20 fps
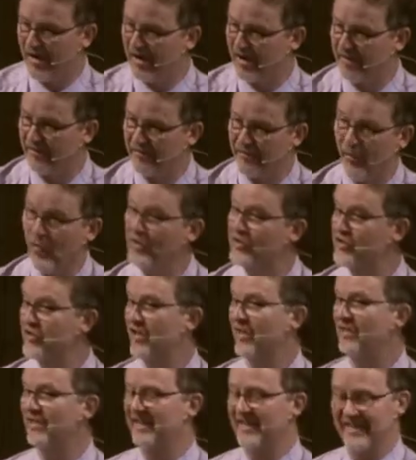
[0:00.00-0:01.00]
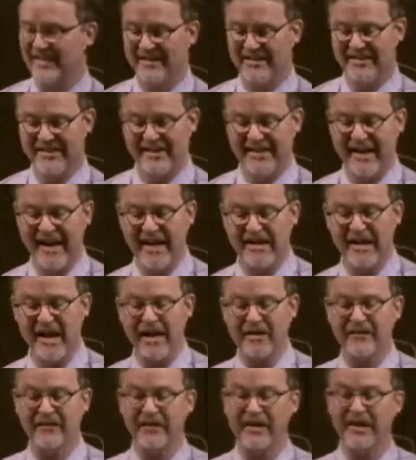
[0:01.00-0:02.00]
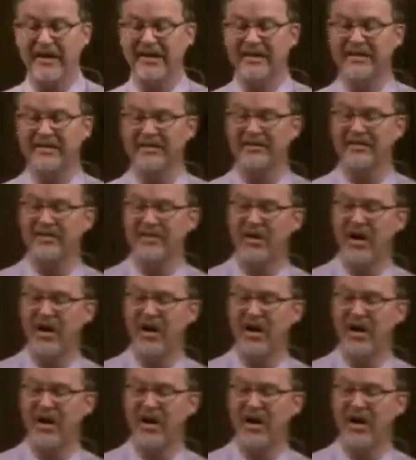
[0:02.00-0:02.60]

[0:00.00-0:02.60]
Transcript: Unfortunately, the NIV does